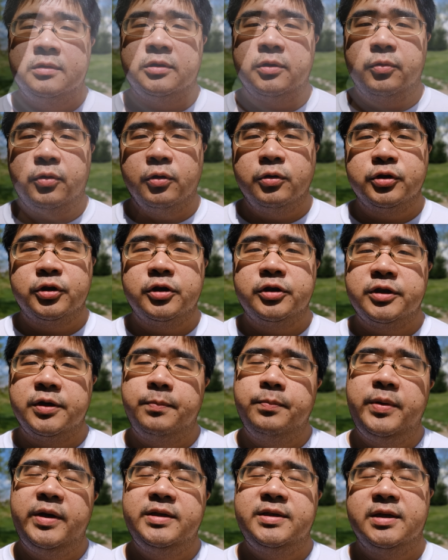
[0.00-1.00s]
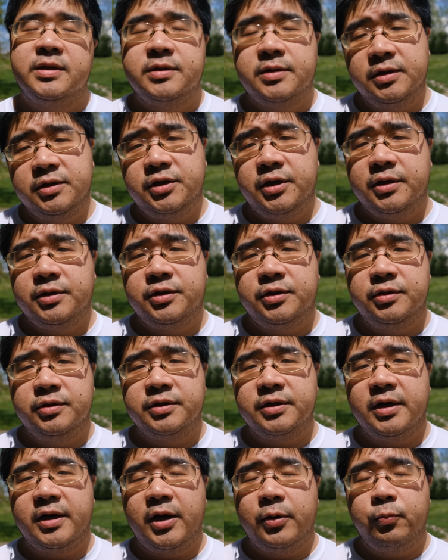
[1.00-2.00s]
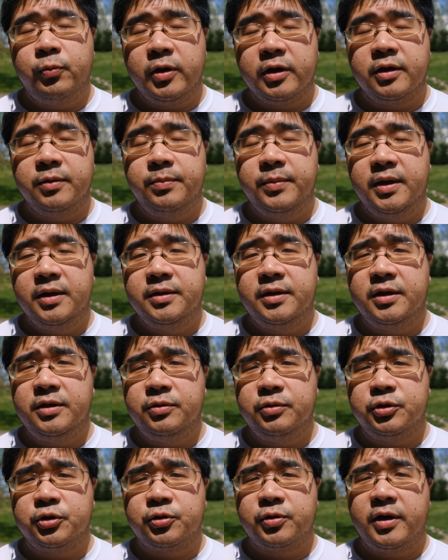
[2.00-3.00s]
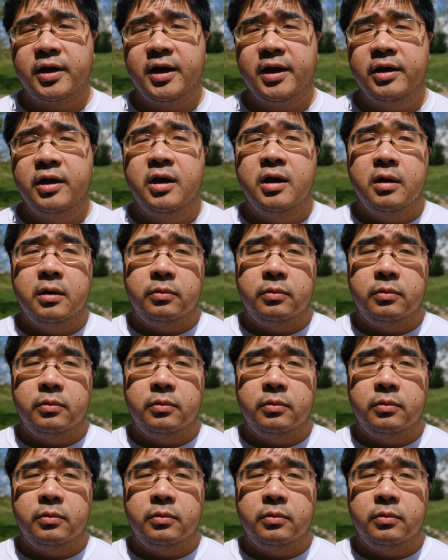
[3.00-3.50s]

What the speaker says: So those are some basic suggestions that I recommend that you try.